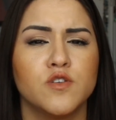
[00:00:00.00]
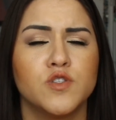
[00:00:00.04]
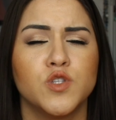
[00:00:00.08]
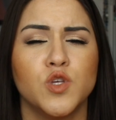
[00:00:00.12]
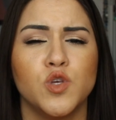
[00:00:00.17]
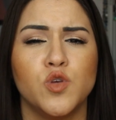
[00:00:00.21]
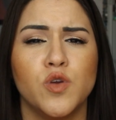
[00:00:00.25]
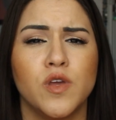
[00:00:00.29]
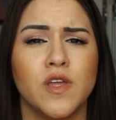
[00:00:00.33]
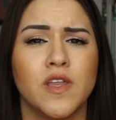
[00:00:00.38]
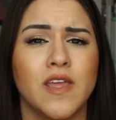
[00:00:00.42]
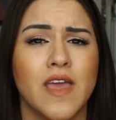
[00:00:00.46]
so
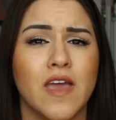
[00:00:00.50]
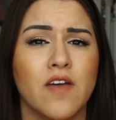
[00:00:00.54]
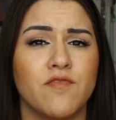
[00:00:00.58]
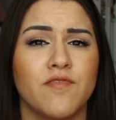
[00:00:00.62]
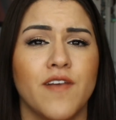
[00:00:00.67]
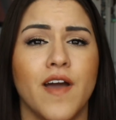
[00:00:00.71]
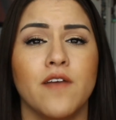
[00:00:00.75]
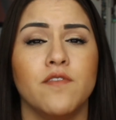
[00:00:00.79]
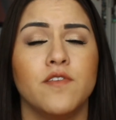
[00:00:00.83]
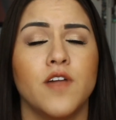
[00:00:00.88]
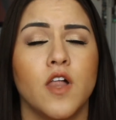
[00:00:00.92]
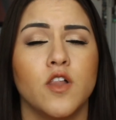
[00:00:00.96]
you can get
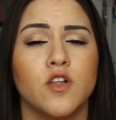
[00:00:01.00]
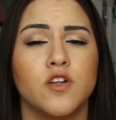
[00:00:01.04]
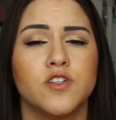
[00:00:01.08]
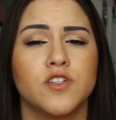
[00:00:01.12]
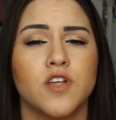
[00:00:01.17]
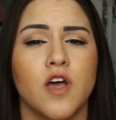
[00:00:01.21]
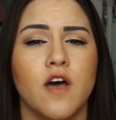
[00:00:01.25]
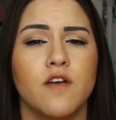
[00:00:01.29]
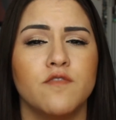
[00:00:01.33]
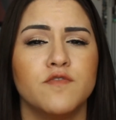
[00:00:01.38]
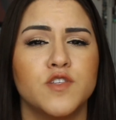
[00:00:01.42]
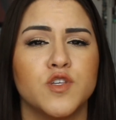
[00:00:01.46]
$5
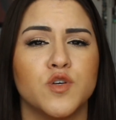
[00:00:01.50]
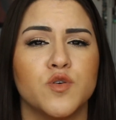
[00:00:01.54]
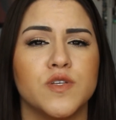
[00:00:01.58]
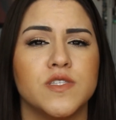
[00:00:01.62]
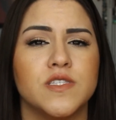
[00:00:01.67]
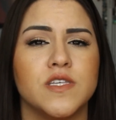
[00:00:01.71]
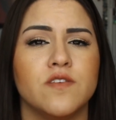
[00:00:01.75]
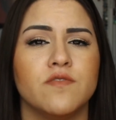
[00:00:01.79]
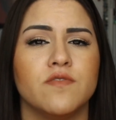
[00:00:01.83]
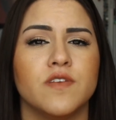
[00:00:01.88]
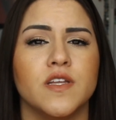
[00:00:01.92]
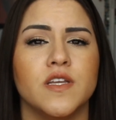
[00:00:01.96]
off so
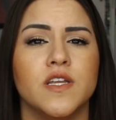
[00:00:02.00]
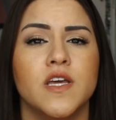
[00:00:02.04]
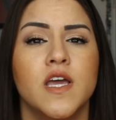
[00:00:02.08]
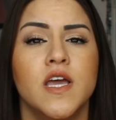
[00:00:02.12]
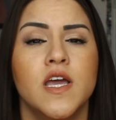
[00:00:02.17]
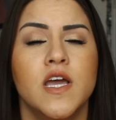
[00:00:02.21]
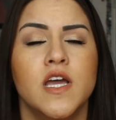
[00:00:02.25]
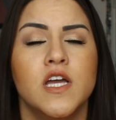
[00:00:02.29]
it's even